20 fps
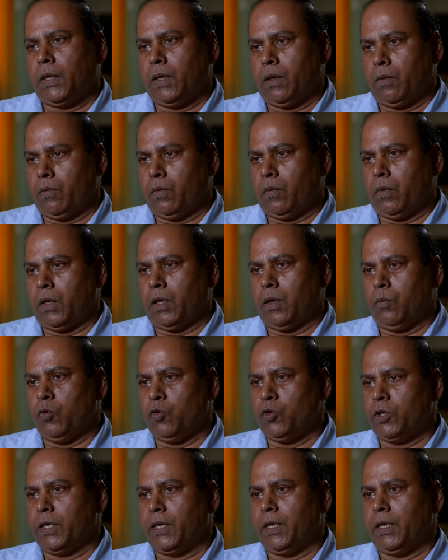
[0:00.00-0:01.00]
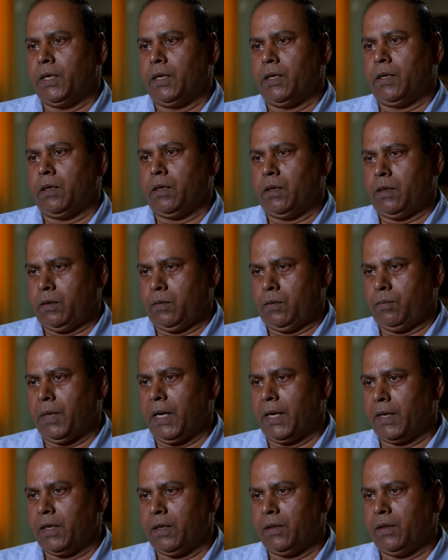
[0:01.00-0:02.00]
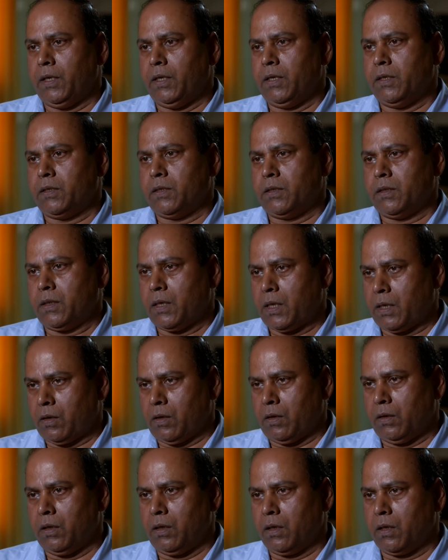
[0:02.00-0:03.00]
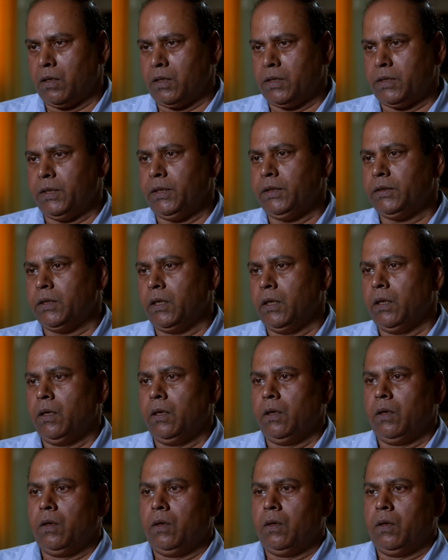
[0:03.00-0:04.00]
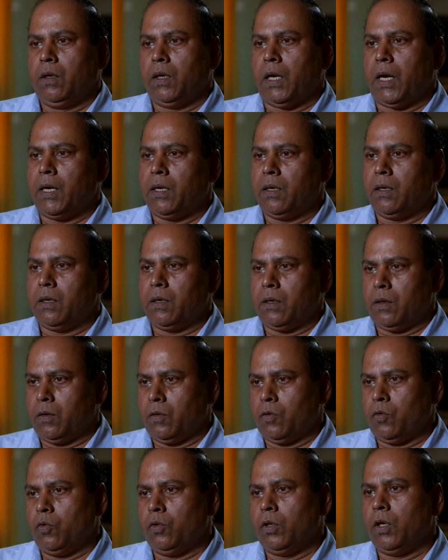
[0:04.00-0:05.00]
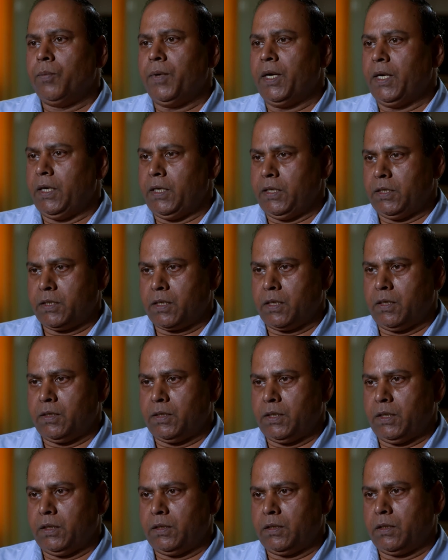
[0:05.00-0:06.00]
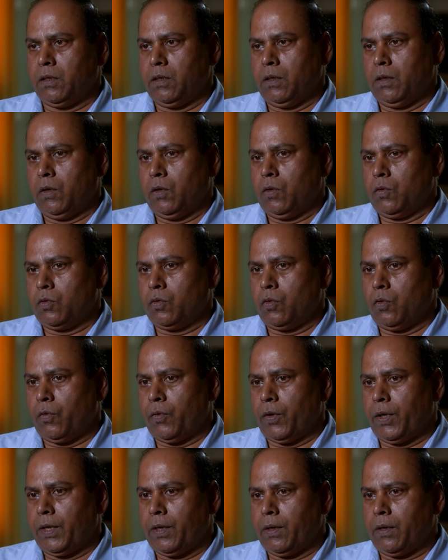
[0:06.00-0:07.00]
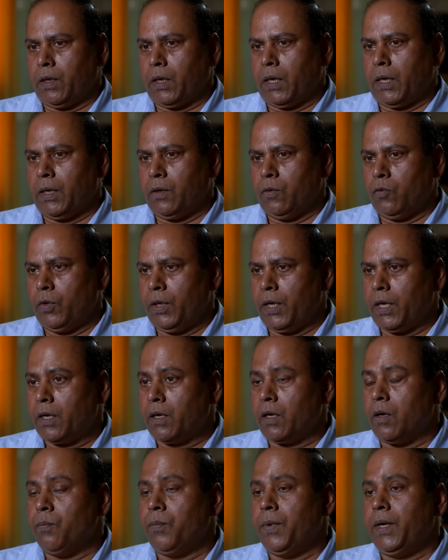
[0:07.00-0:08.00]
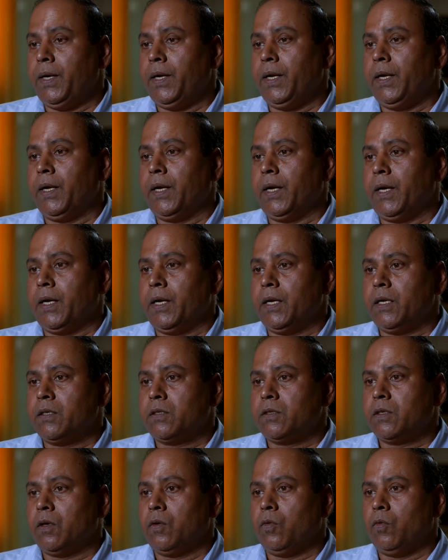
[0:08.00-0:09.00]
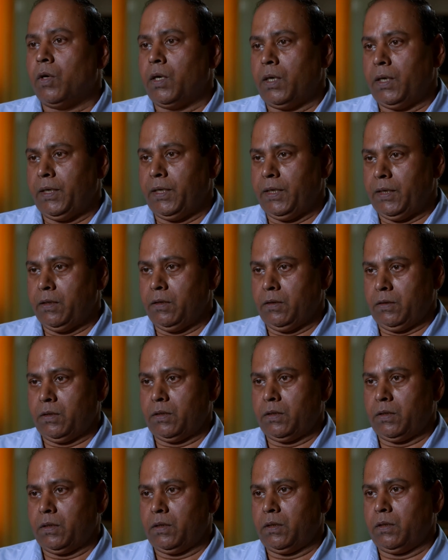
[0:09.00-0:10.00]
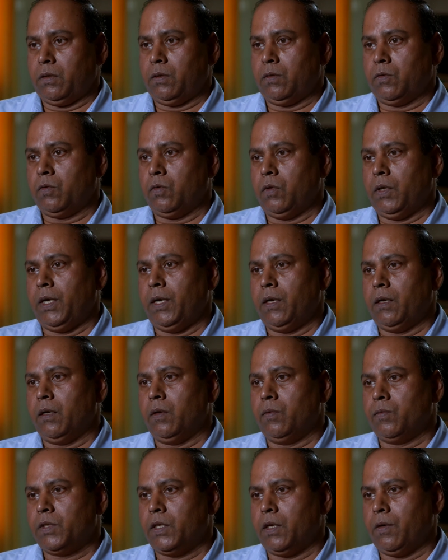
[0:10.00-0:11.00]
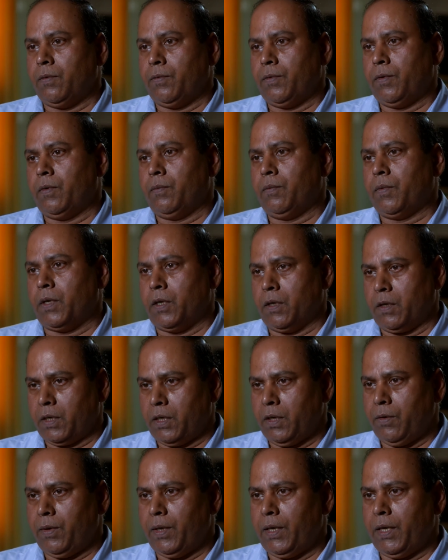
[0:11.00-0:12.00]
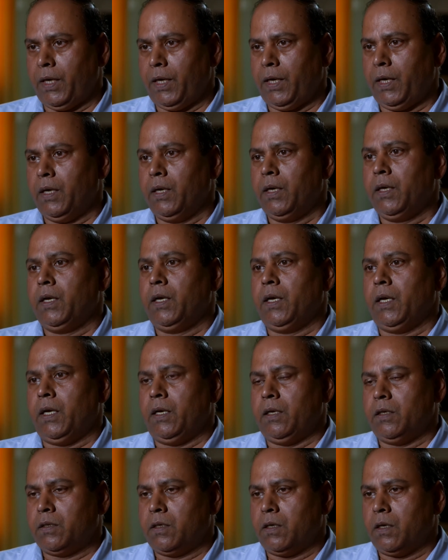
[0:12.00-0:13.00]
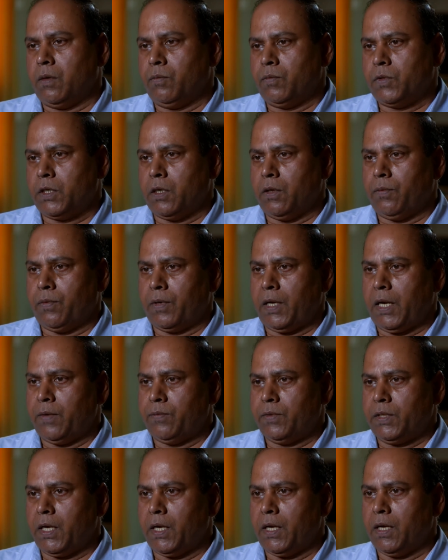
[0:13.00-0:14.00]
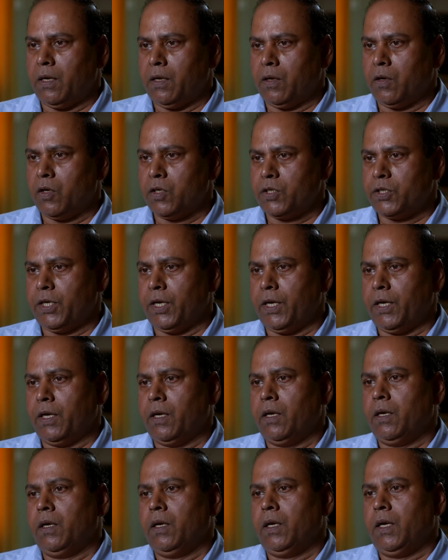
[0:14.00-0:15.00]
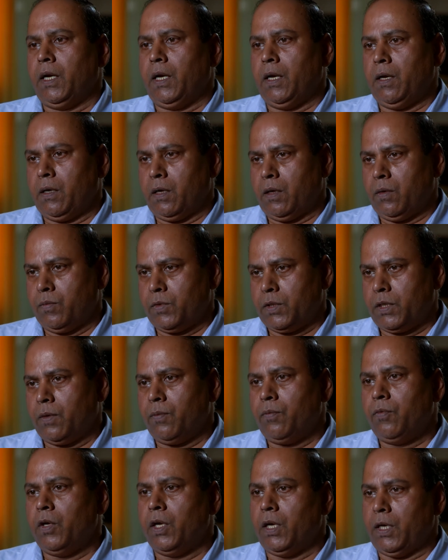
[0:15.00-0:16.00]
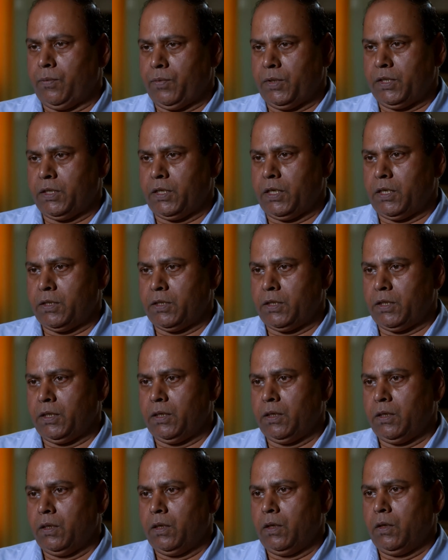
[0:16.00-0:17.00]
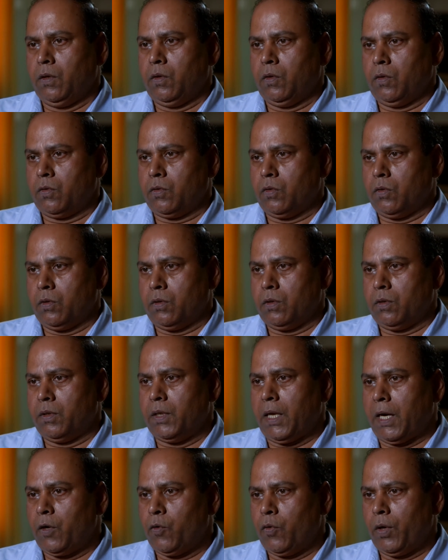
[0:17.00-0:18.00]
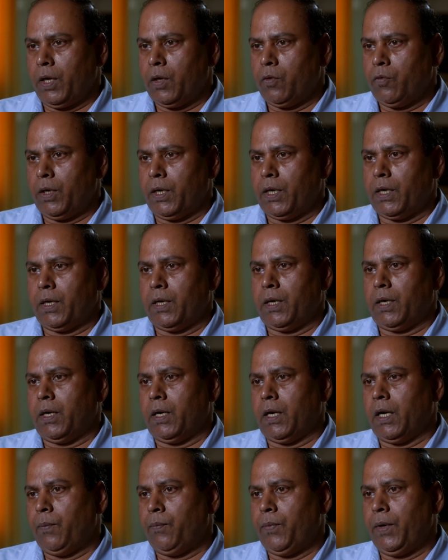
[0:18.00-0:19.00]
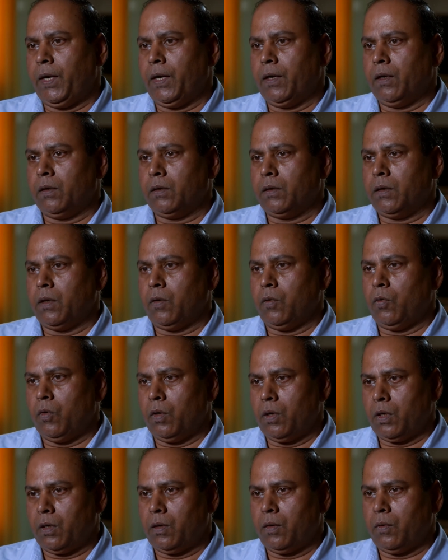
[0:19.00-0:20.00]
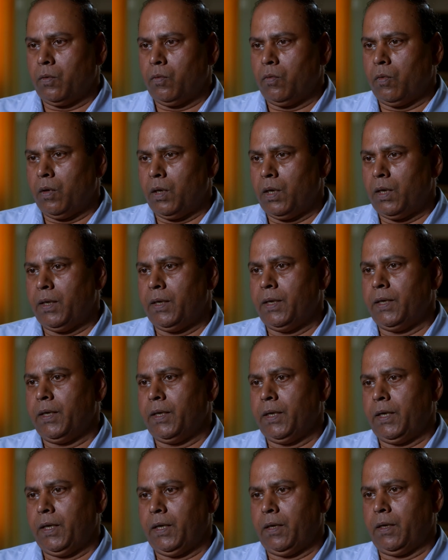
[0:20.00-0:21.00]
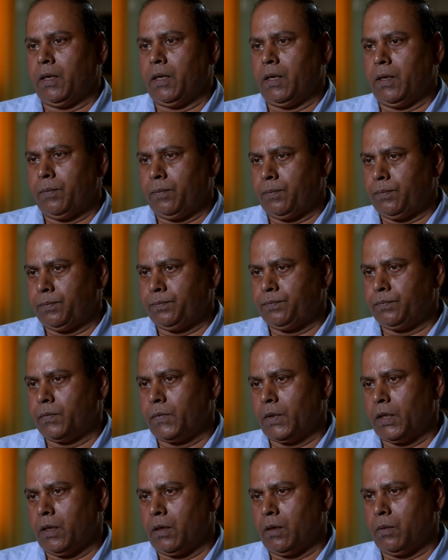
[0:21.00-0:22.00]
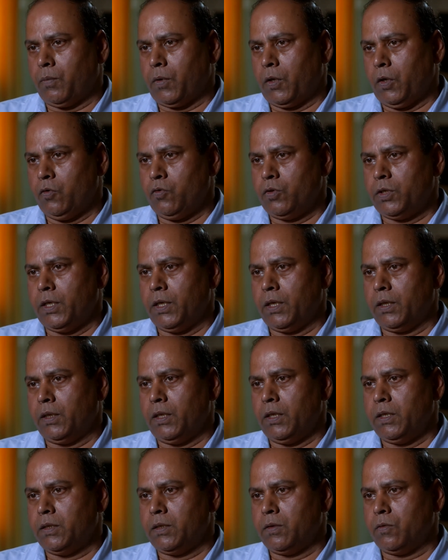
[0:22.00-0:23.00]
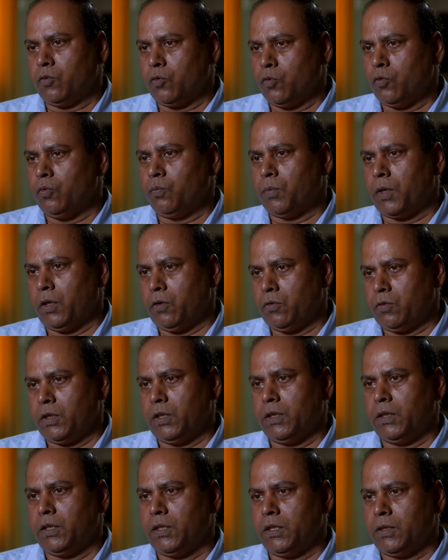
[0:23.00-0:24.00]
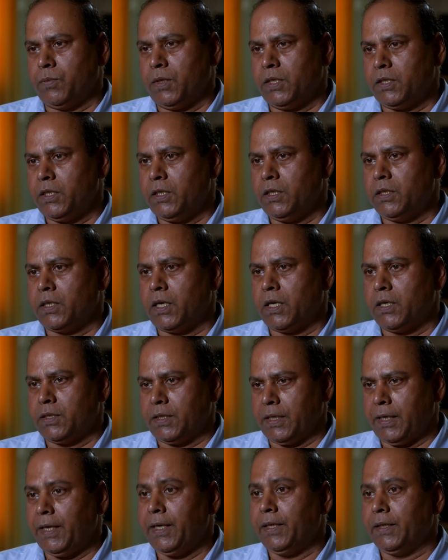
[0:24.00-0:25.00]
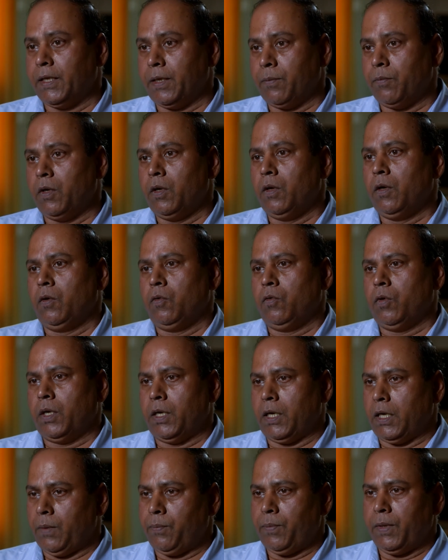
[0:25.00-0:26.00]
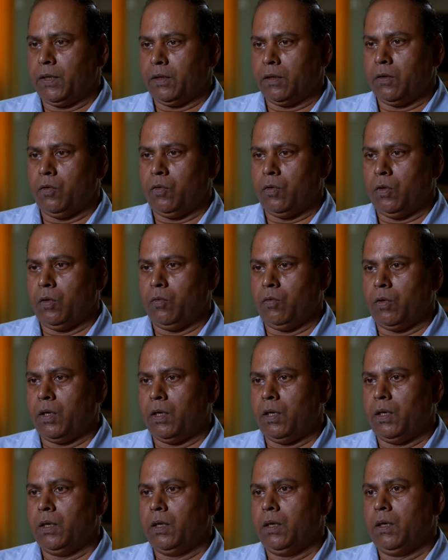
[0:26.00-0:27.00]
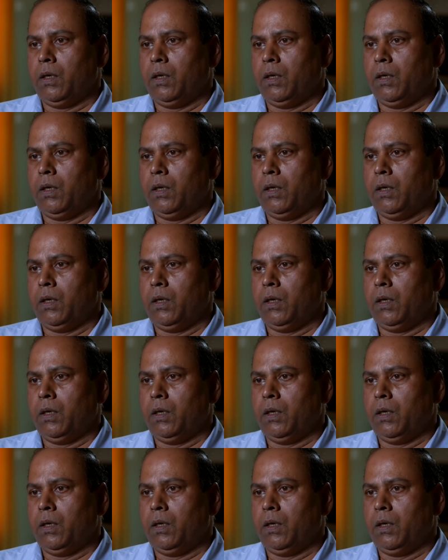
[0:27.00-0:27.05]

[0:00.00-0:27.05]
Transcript: uh, Bhutan, Bangladesh and other countries, and to the Middle East countries. So, and we are competing against the world leaders. So, in terms of productivity, in terms of life cycle costing, in terms of fuel efficiency. So, that way we are helping the whole uh, world in uh, Uh, producing these, through producing these machines and selling them, we are helping the whole world